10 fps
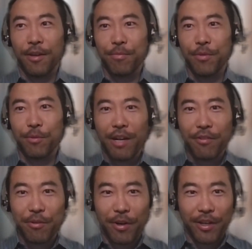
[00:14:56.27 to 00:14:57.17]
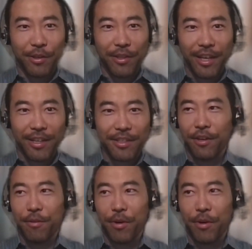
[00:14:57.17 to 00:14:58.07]
whatever market you like,
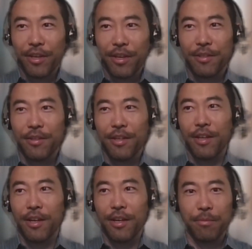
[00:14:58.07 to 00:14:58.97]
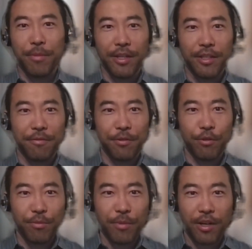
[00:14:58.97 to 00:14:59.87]
stock market, commodity
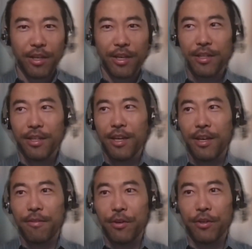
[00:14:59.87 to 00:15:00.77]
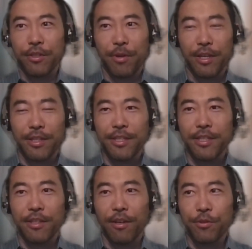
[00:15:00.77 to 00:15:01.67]
future market, various markets. This
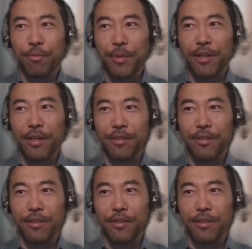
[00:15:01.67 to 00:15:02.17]
is also because of